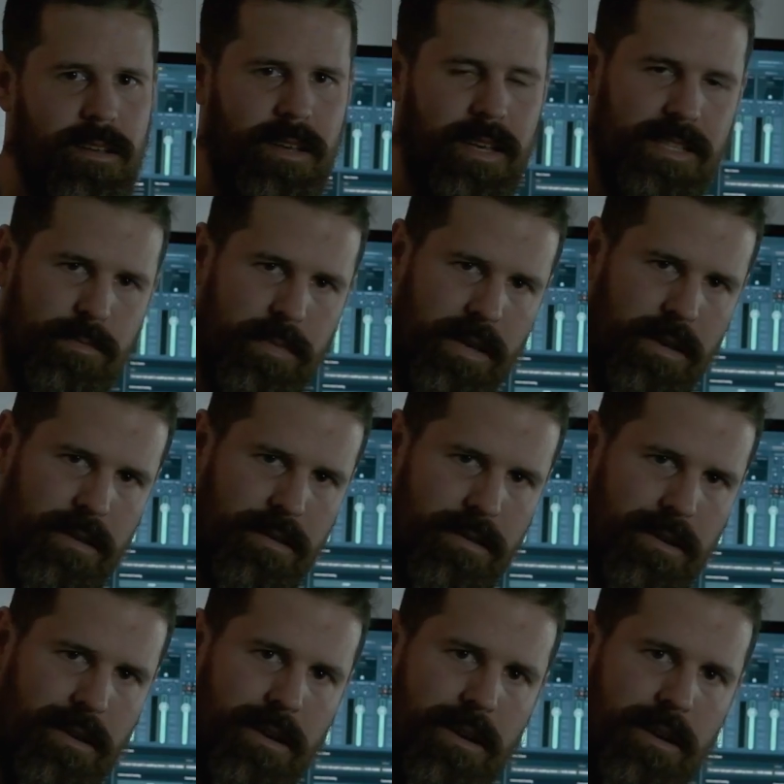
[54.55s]
it's me,
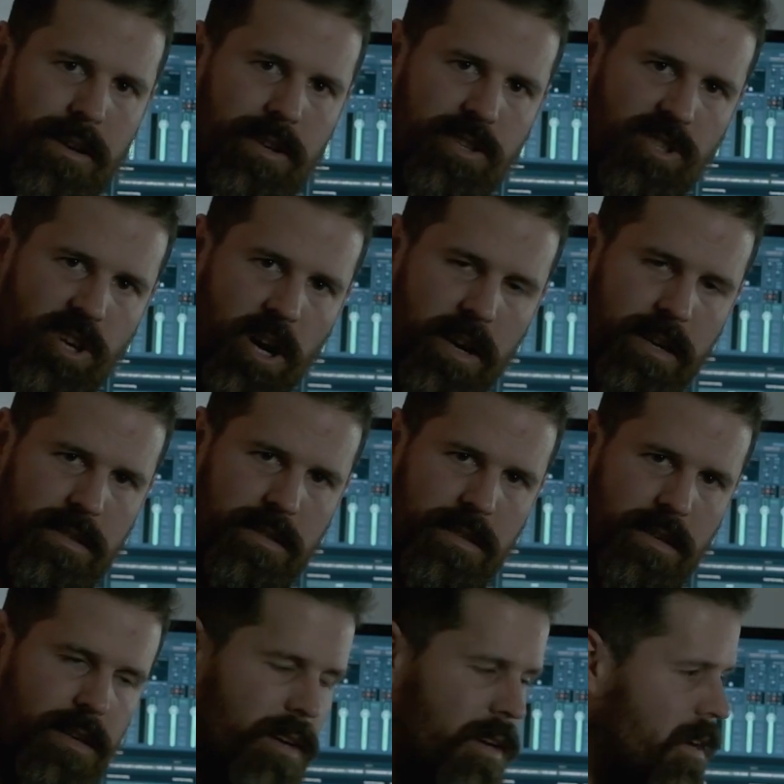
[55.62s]
Jaakness.
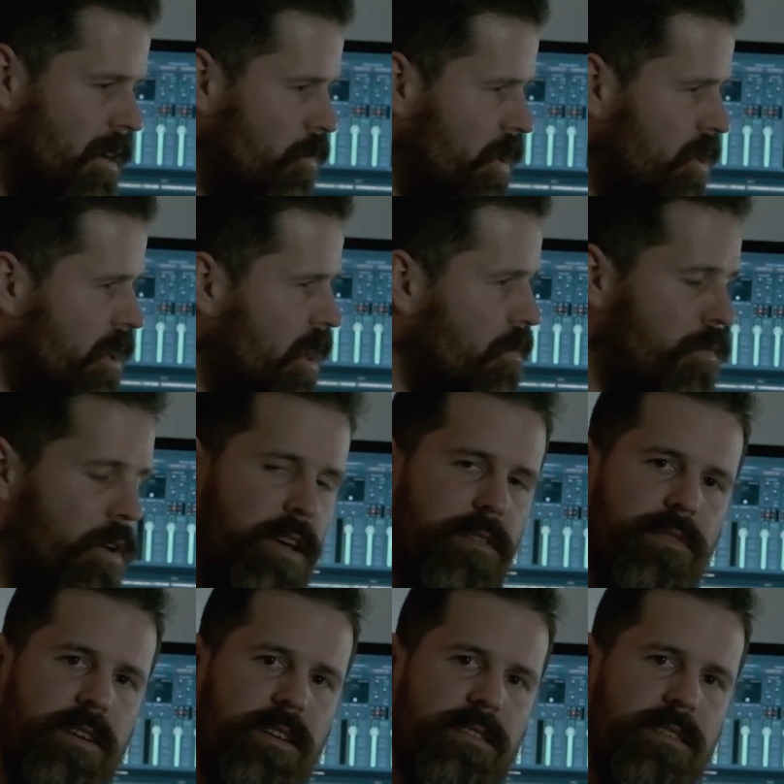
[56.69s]
We're doing our very
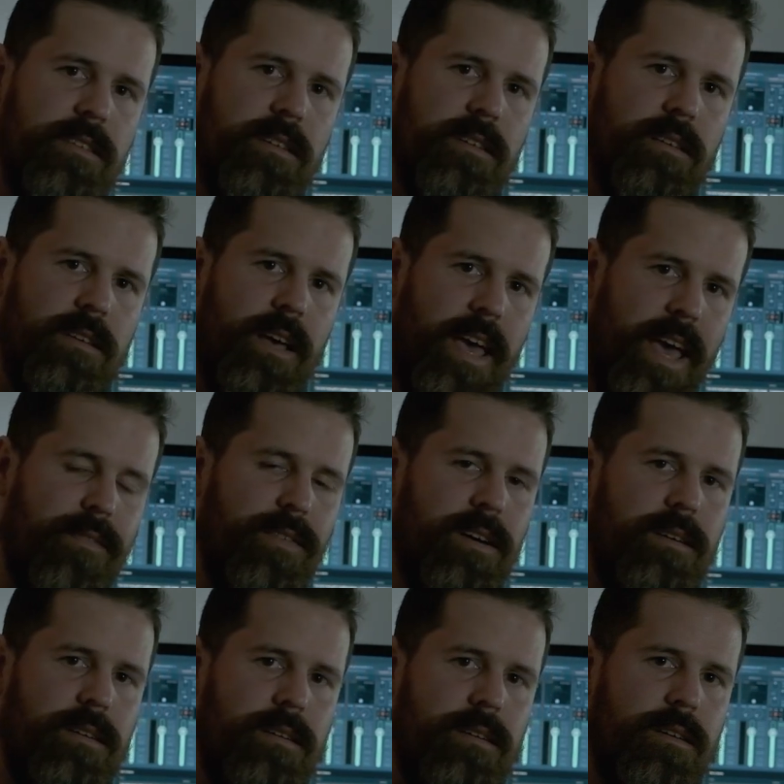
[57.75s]
first
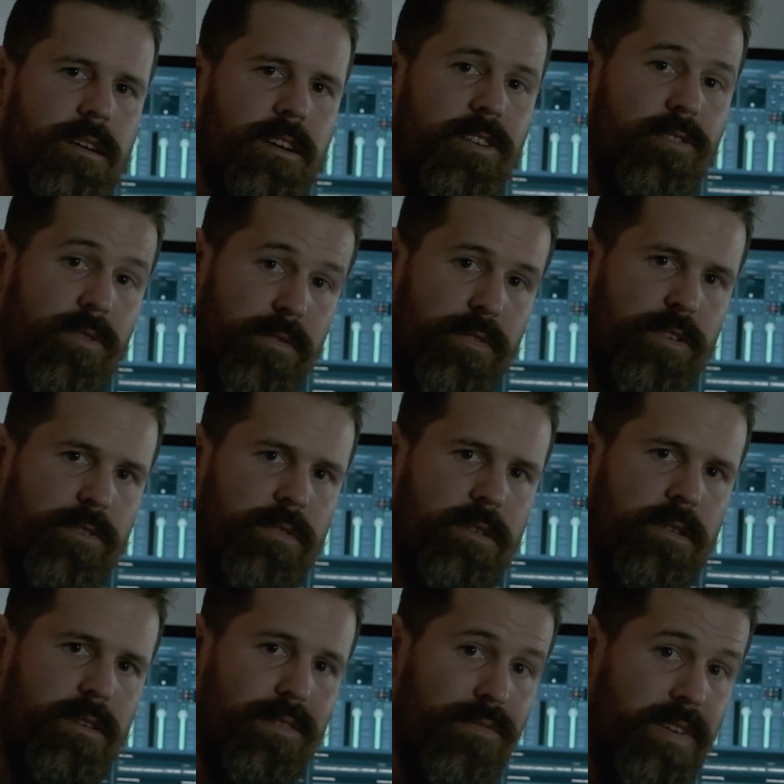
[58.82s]
ever review
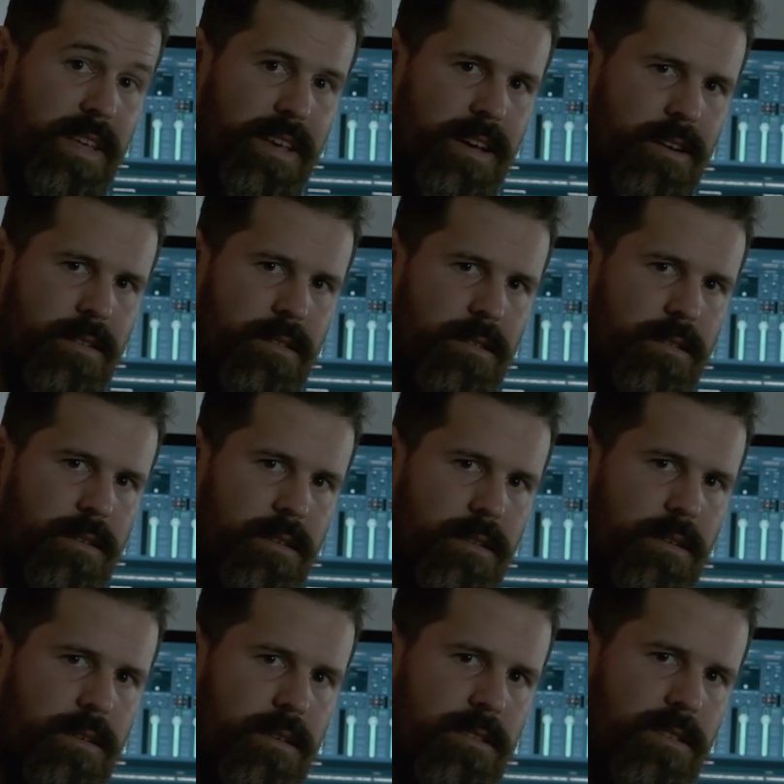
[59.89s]
video.
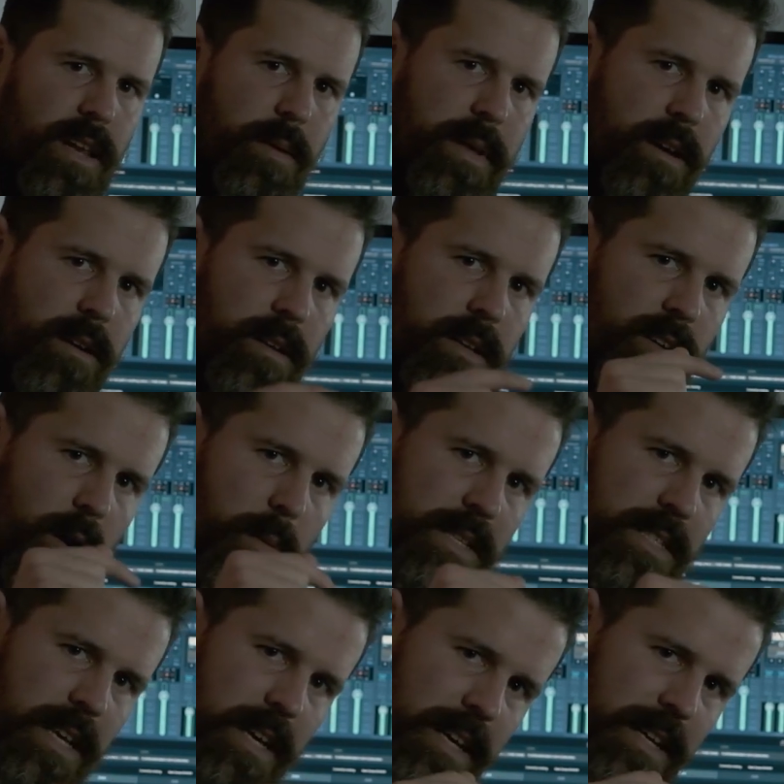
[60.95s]
So let me know in the
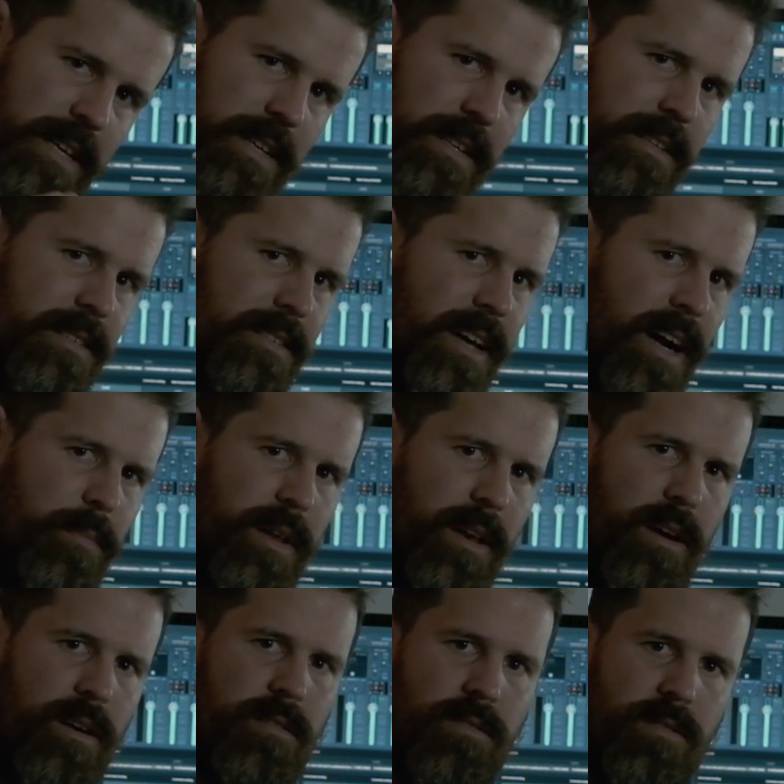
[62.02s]
comments down
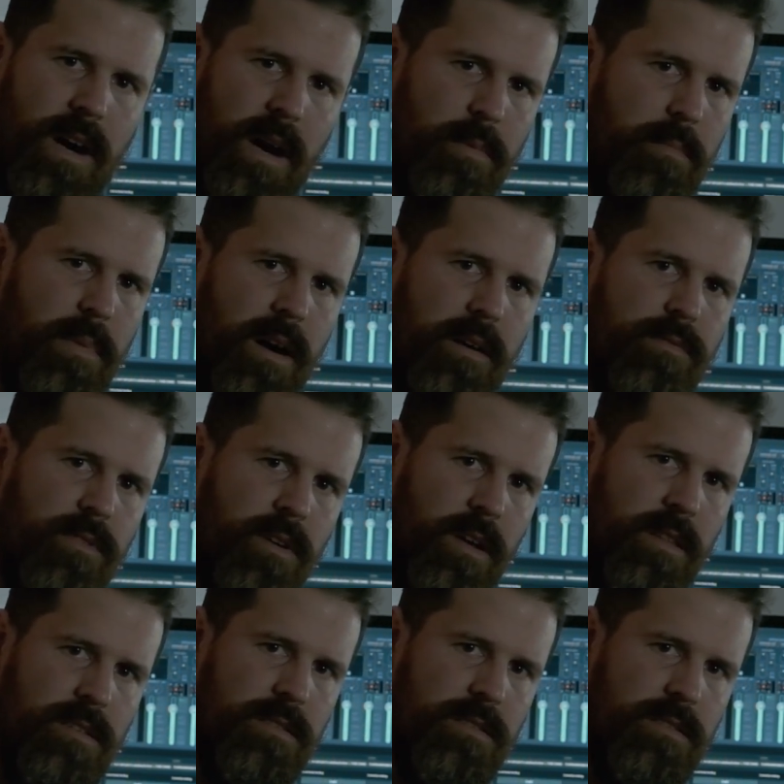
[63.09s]
below or up above or on the